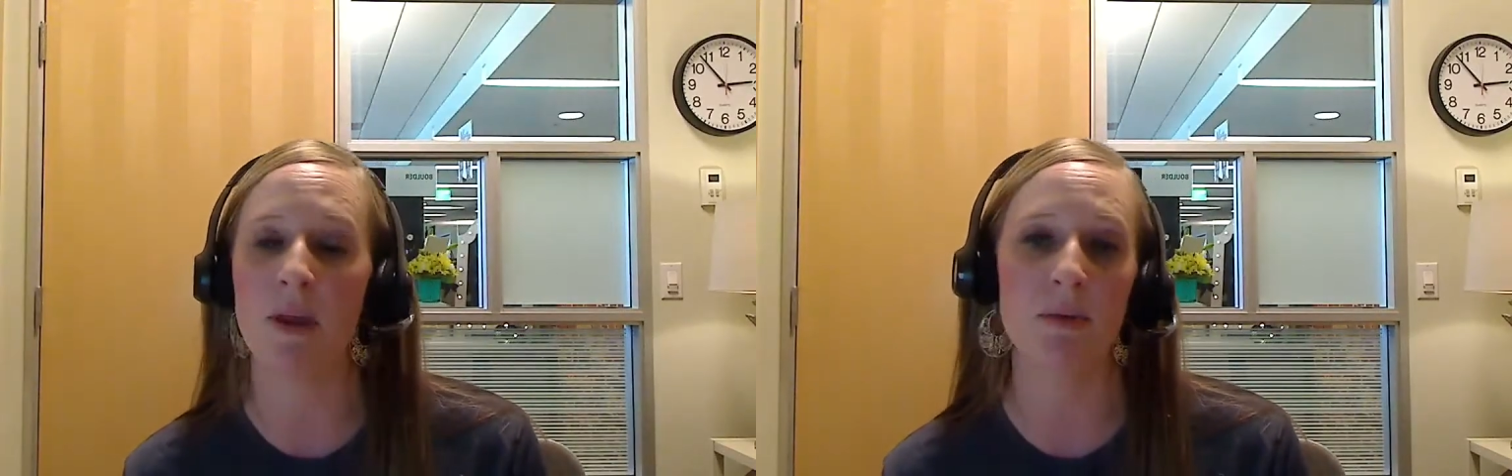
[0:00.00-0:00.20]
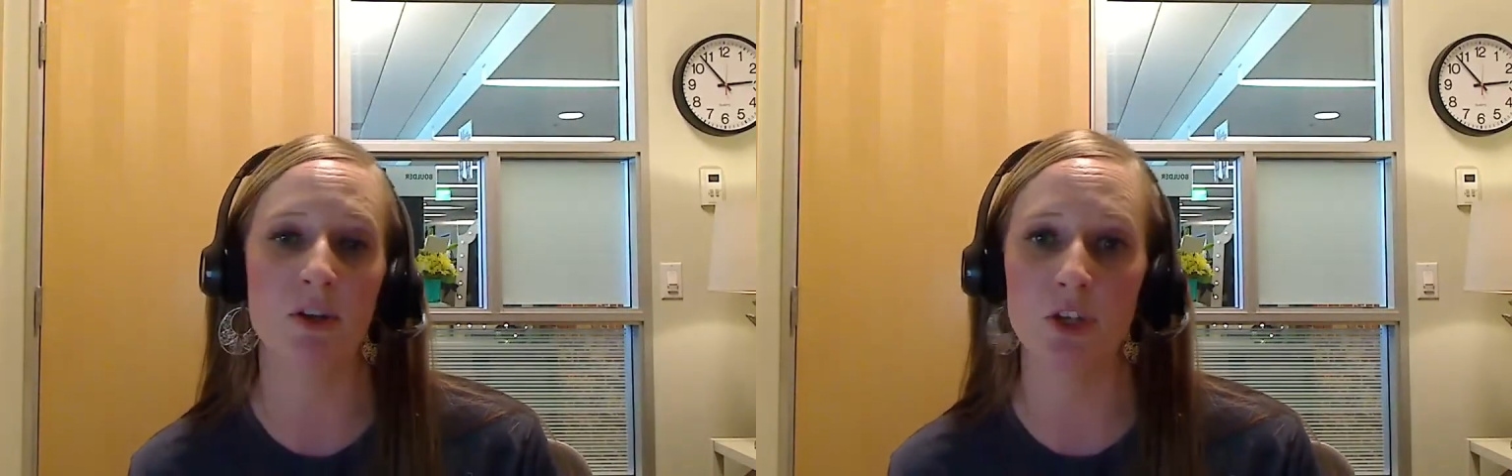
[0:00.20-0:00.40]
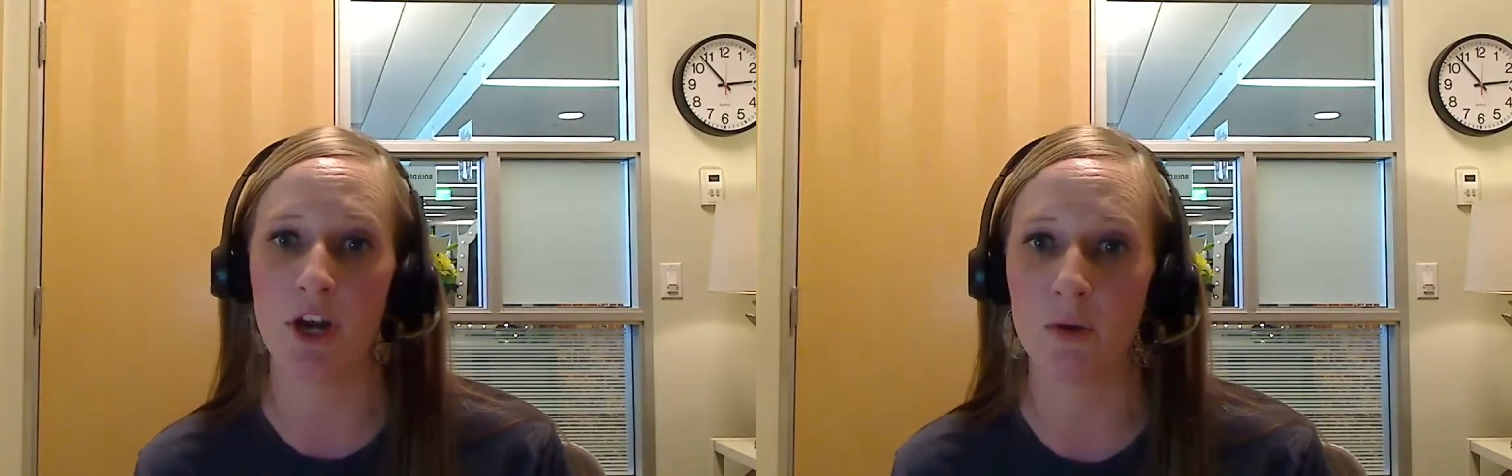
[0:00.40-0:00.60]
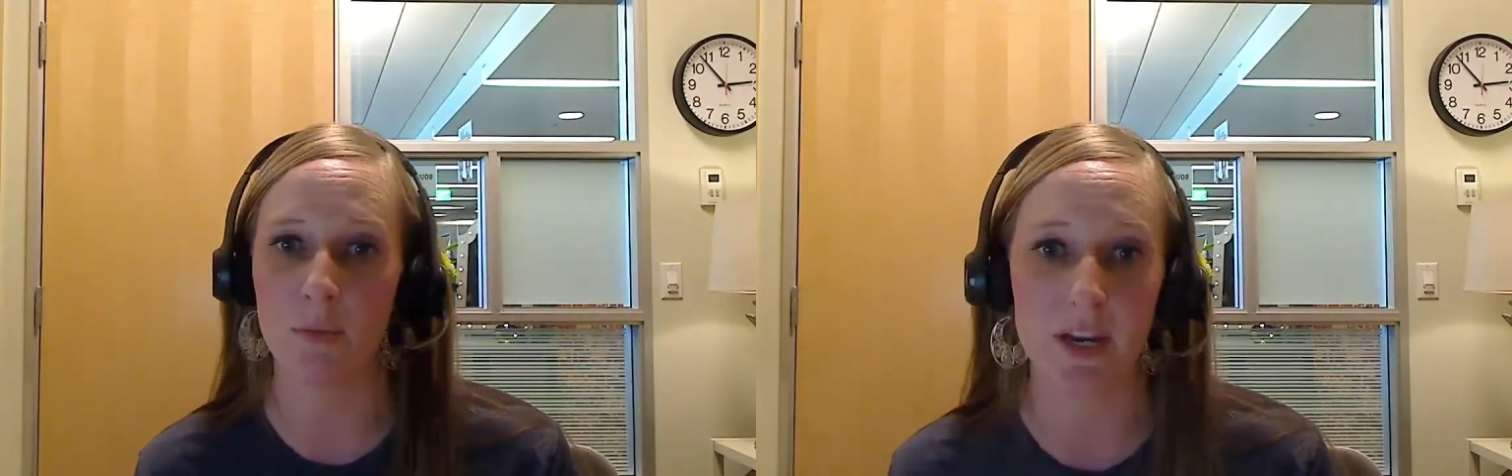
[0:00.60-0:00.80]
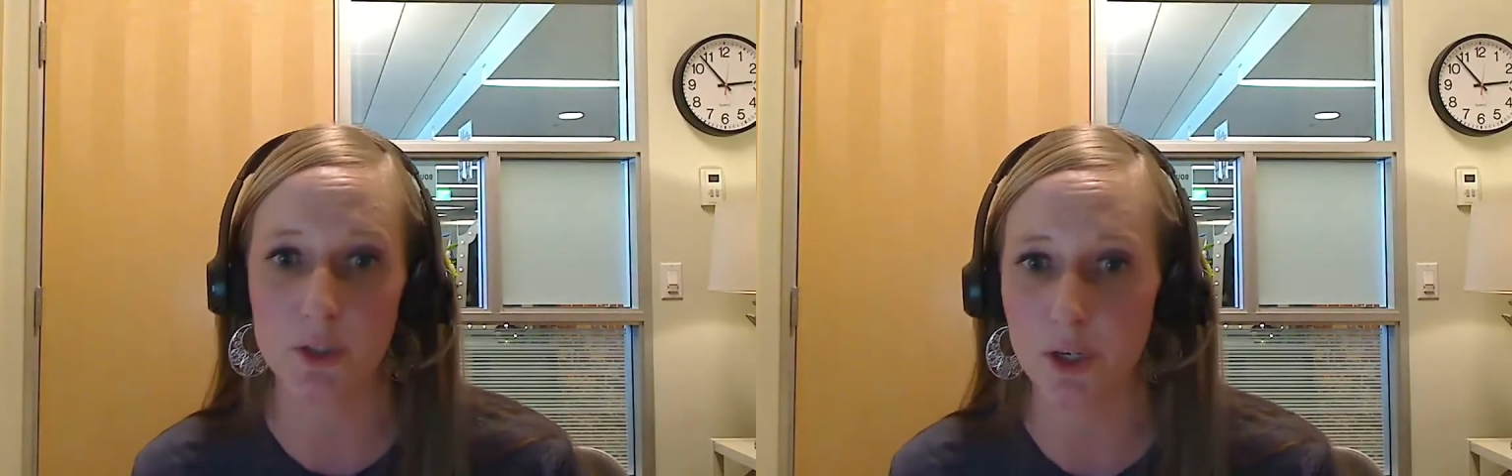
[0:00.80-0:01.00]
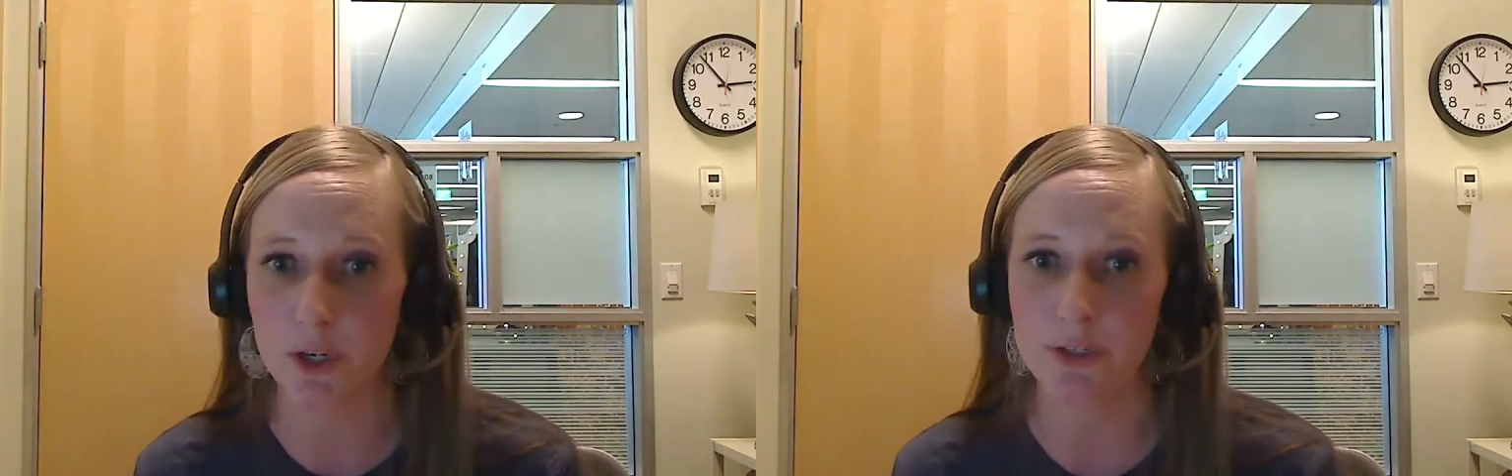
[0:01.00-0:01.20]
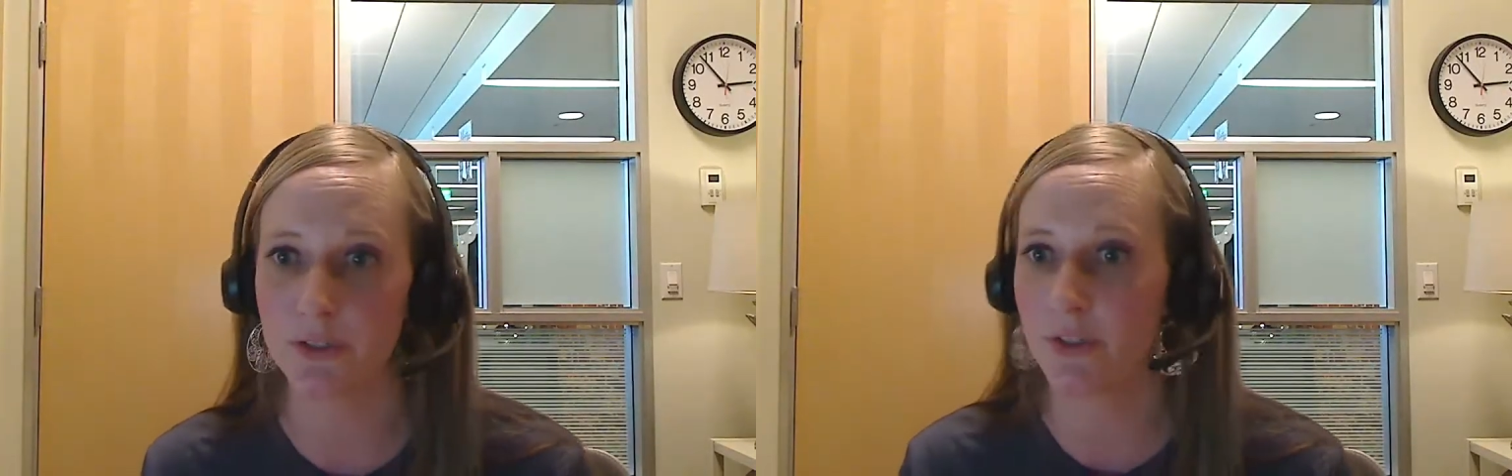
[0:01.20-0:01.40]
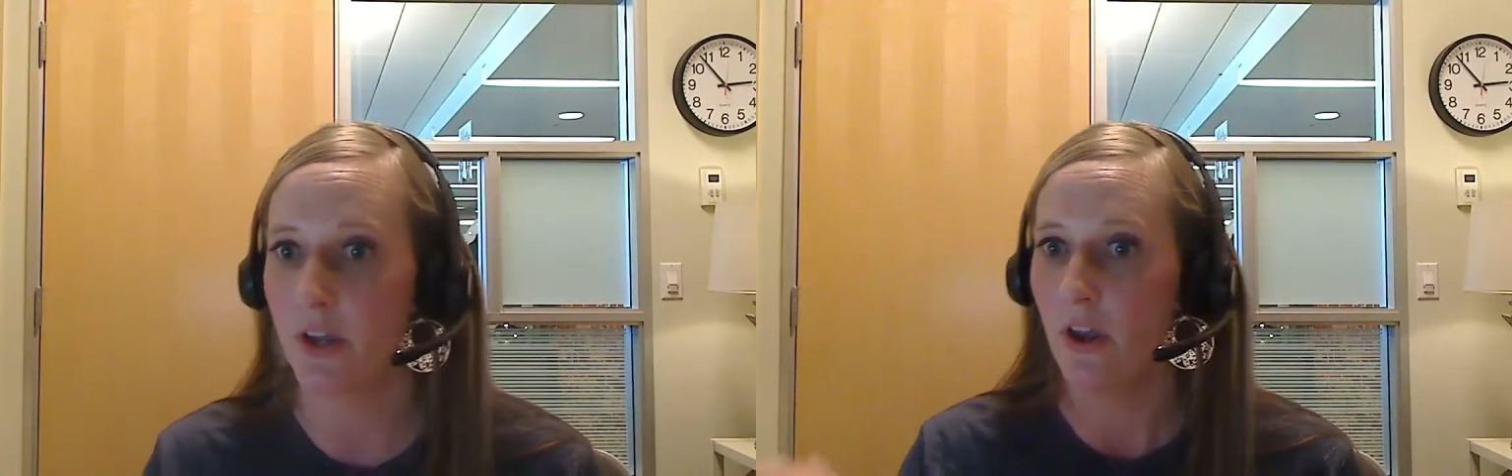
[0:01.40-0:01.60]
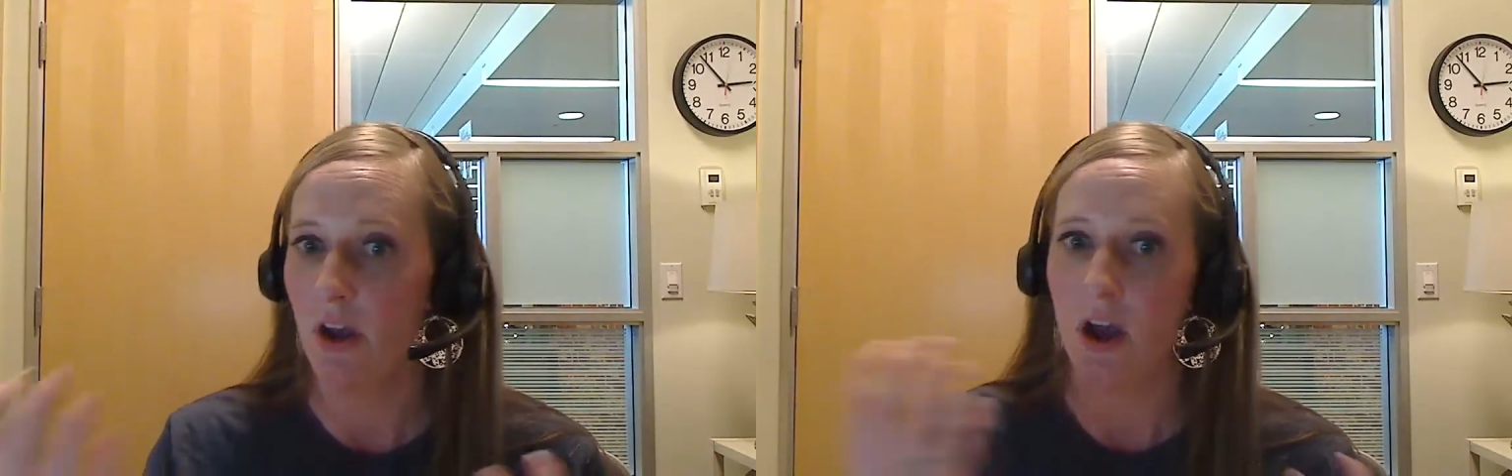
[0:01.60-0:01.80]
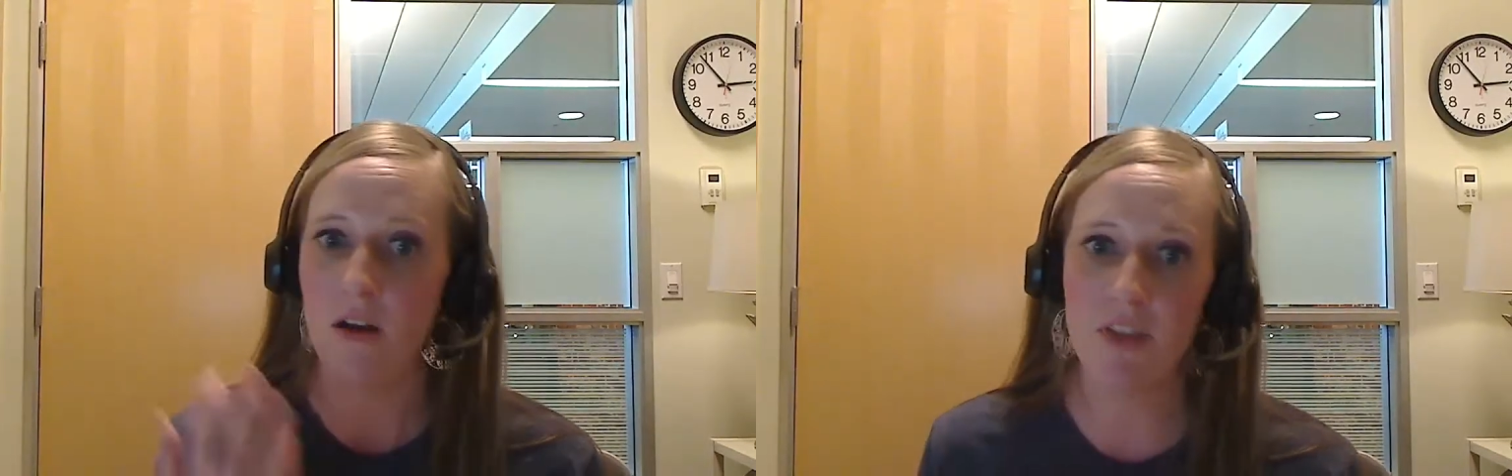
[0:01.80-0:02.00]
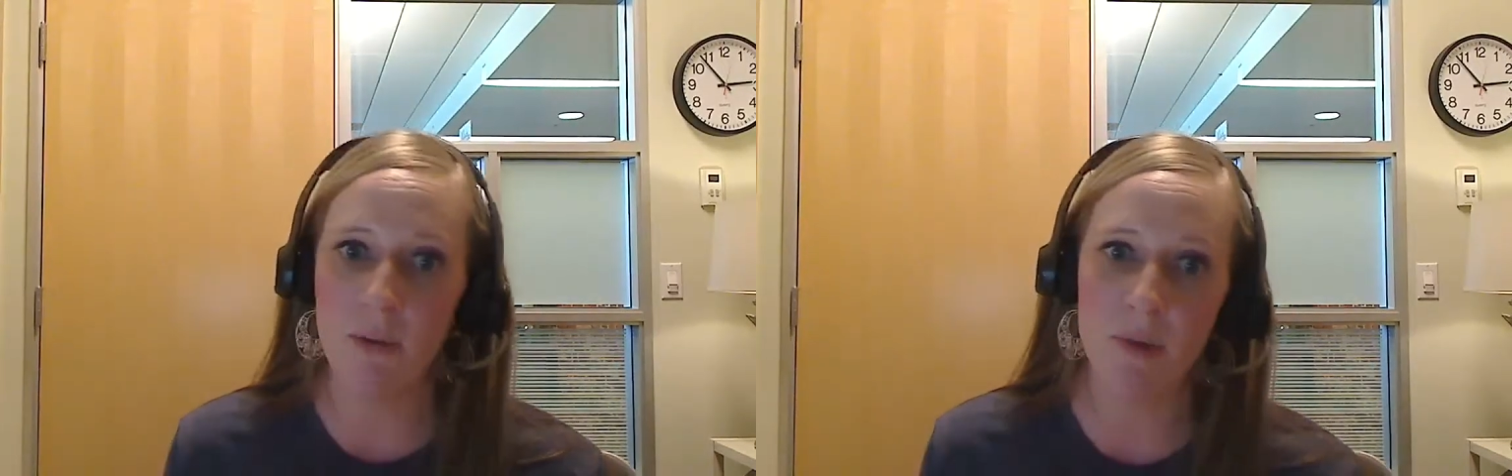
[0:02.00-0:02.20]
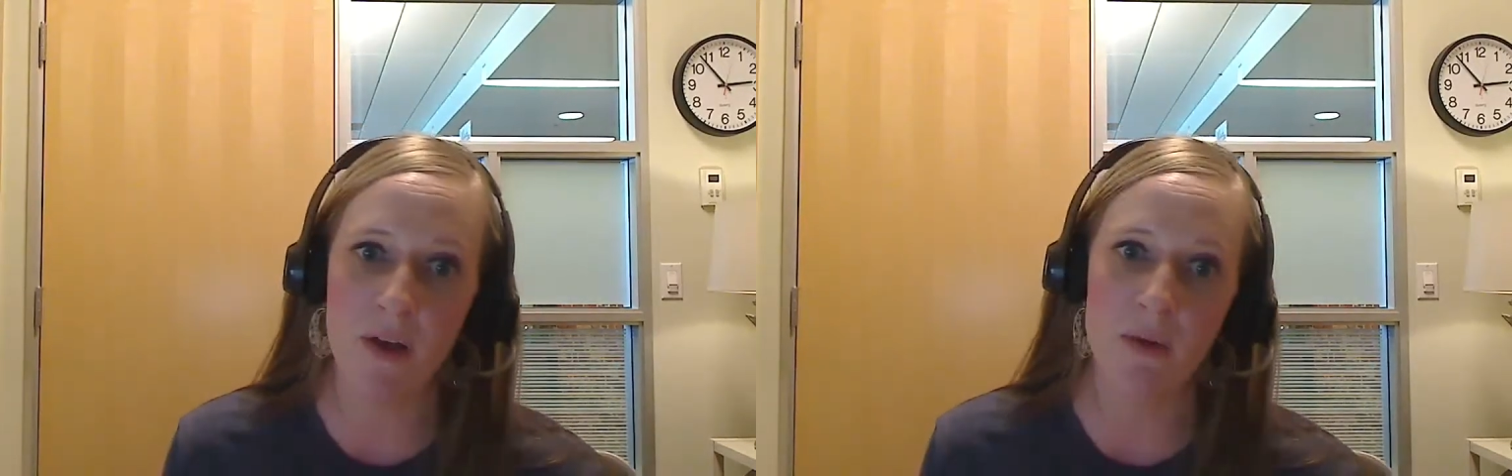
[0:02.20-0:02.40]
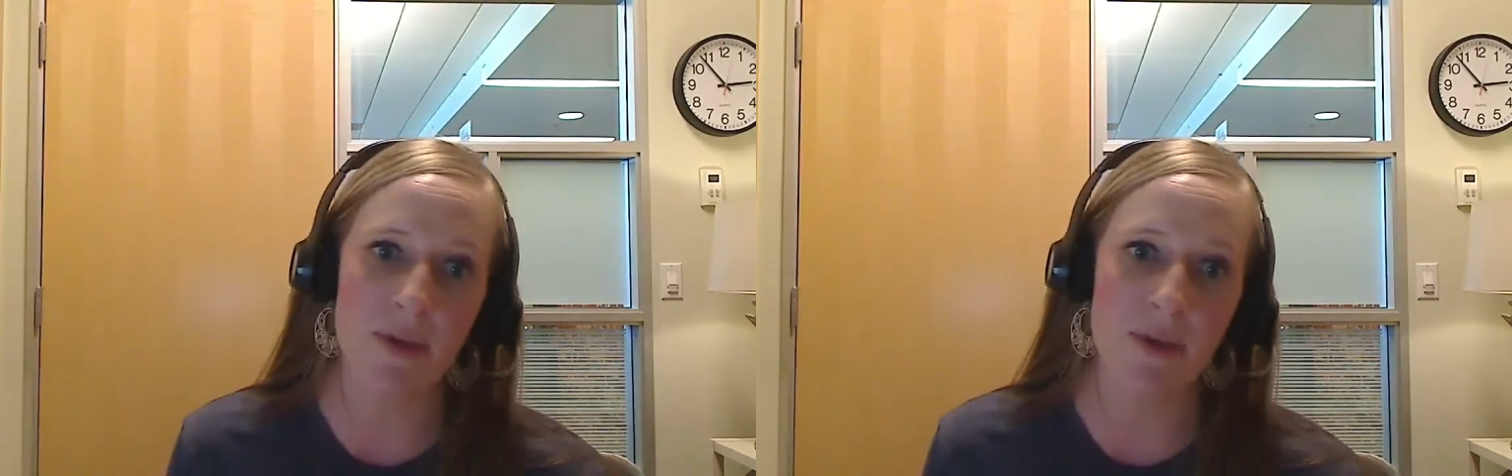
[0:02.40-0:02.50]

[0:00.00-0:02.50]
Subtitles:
maybe sharing pictures of them on the